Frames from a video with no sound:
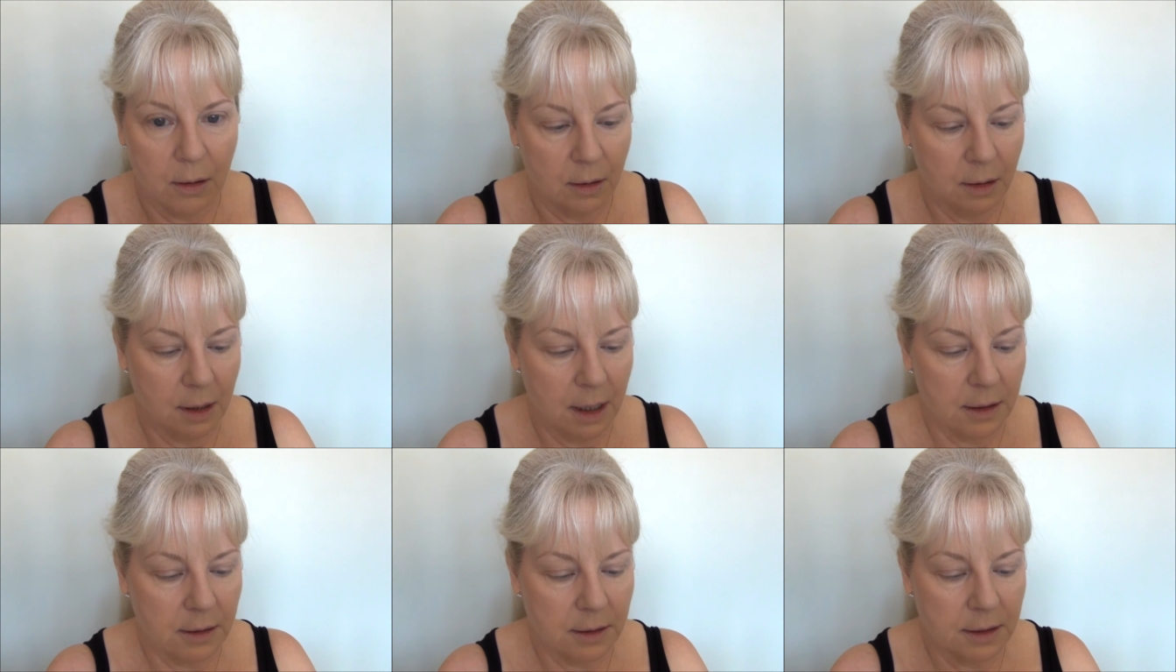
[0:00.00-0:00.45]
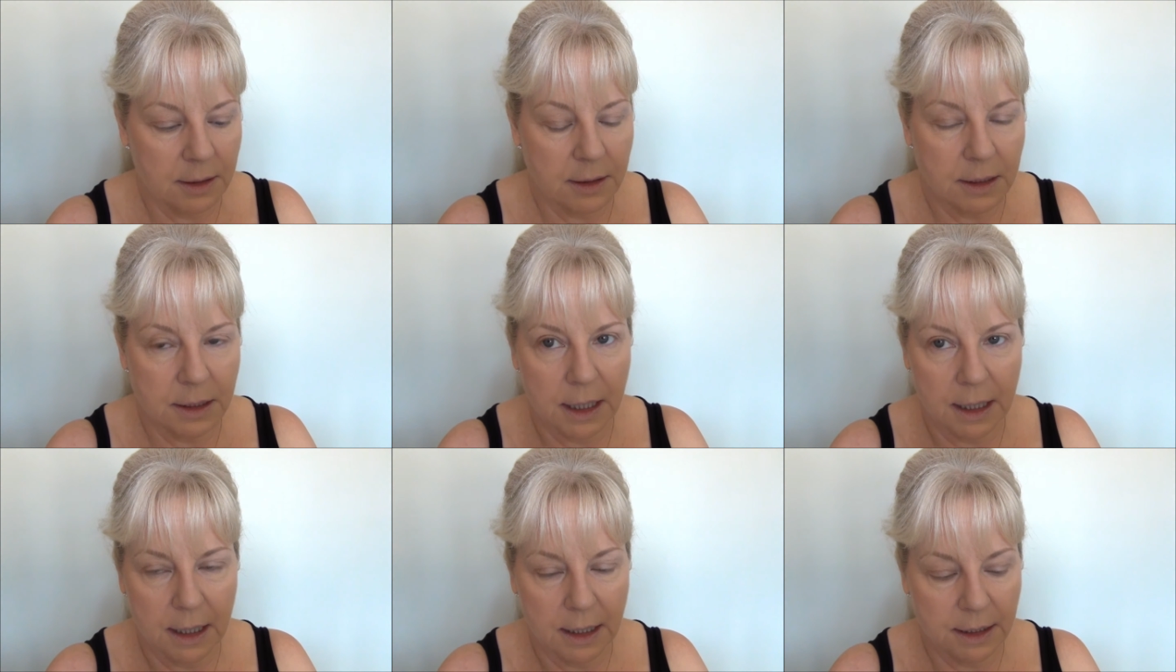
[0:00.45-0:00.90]
that
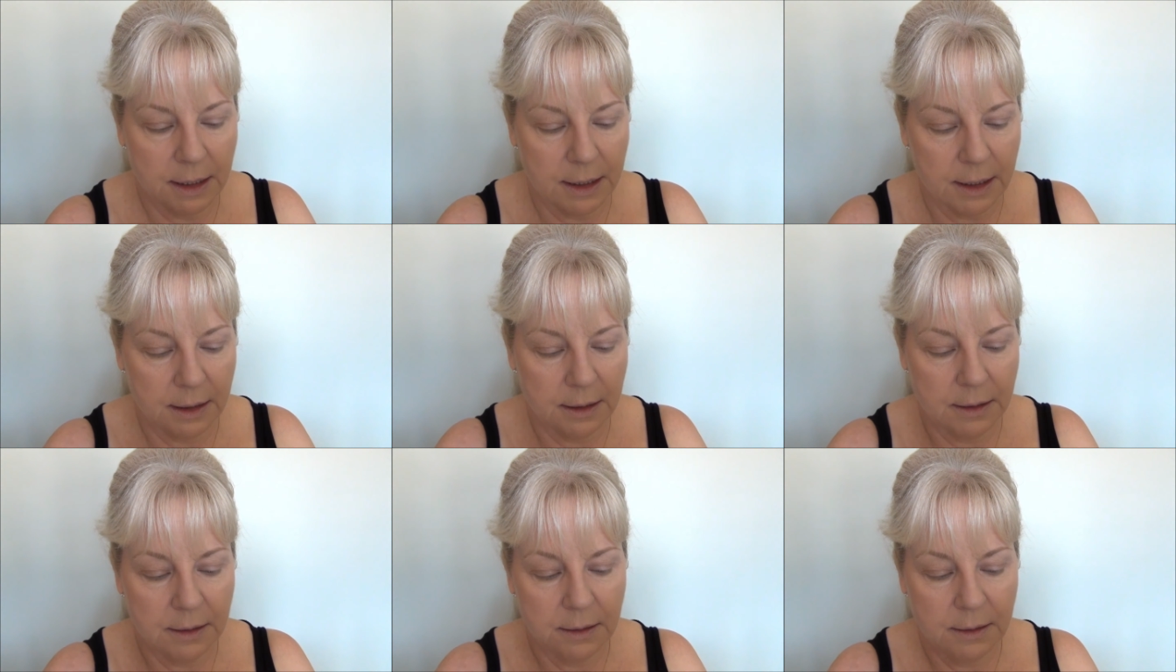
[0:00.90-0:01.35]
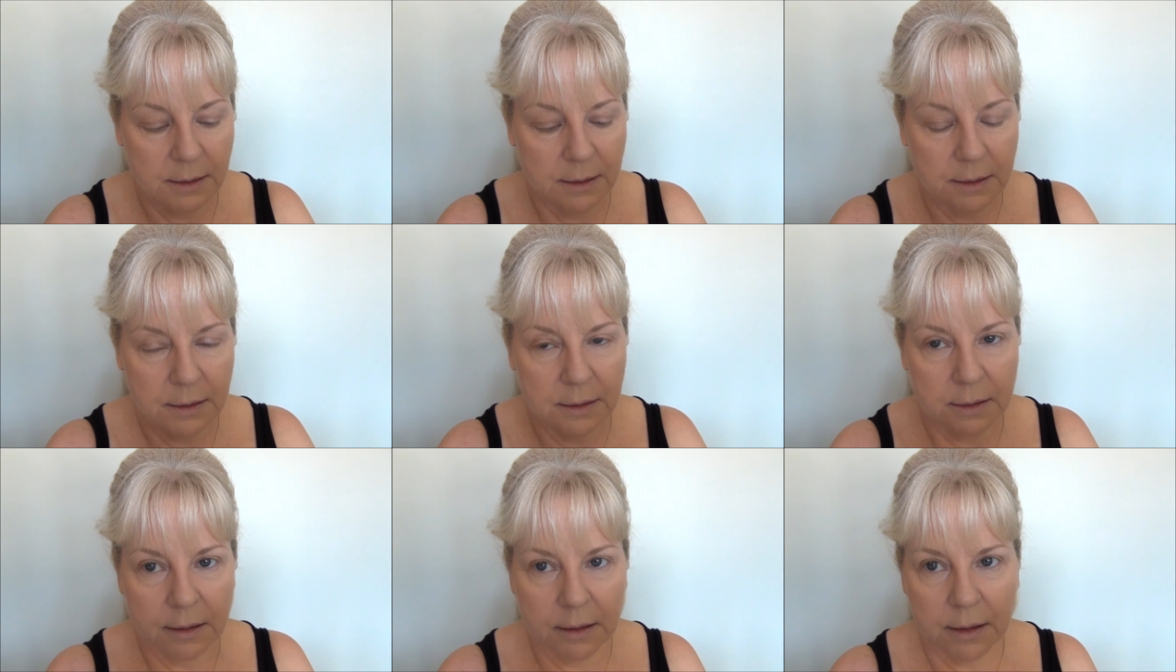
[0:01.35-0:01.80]
starting
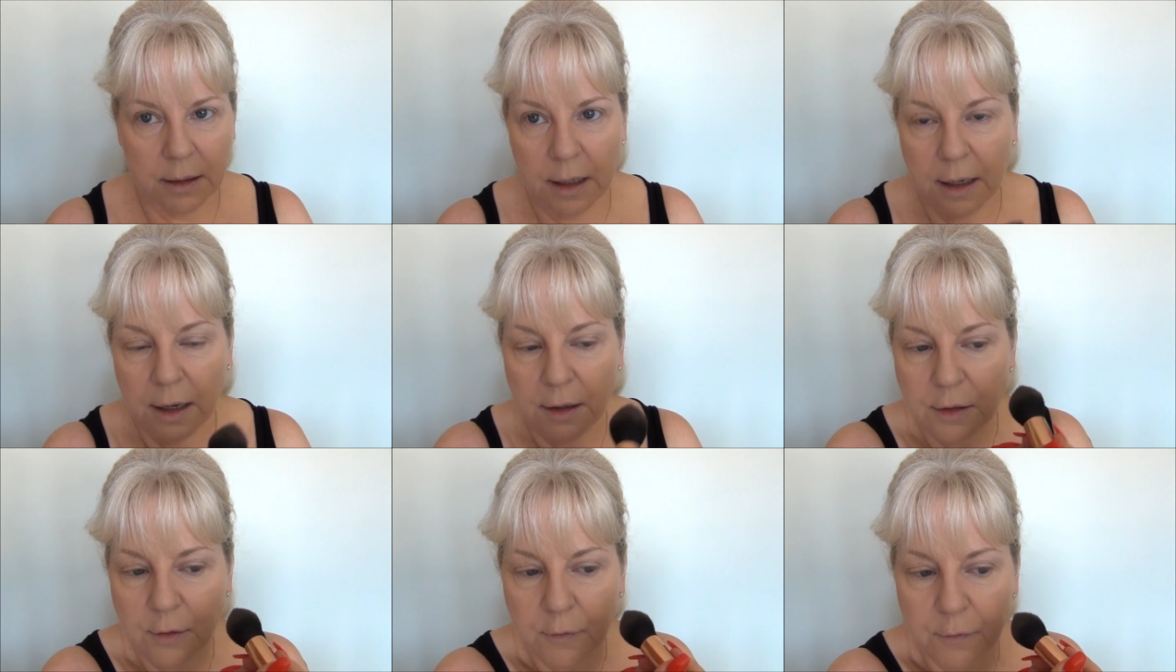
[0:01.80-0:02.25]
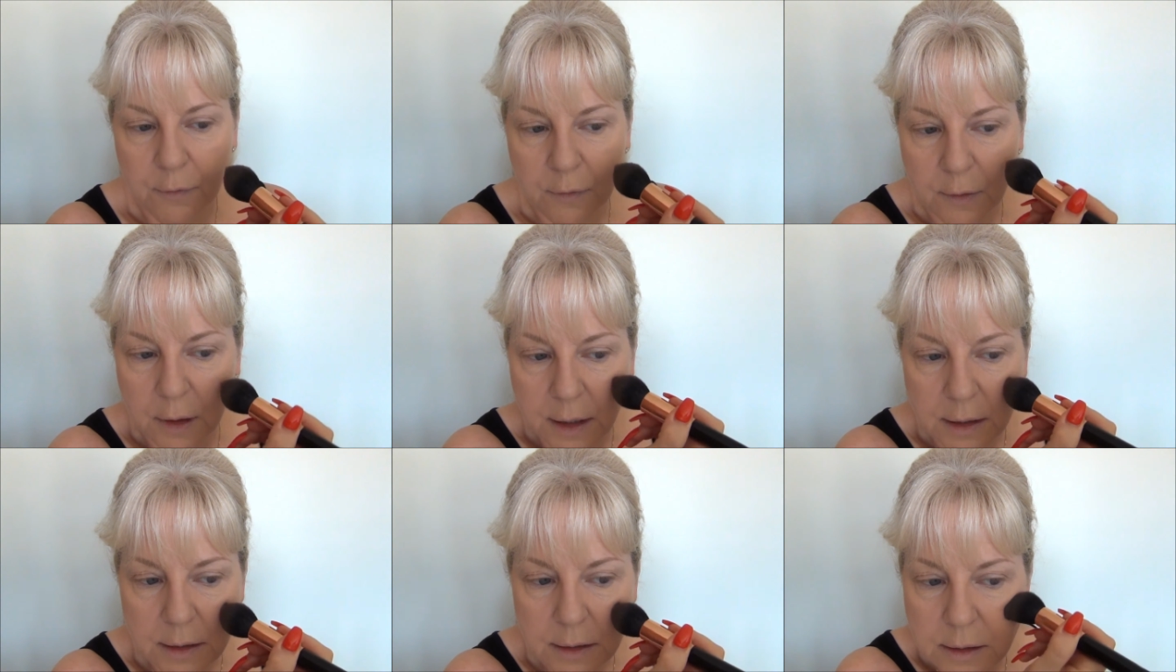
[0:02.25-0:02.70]
at the
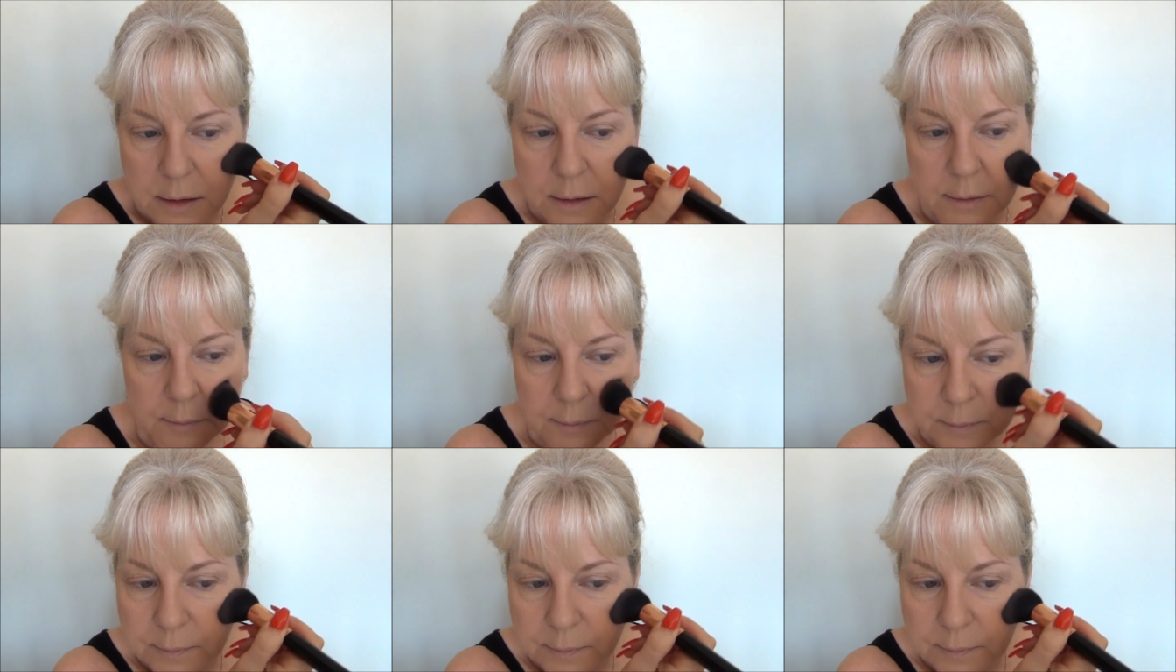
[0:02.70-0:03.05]
front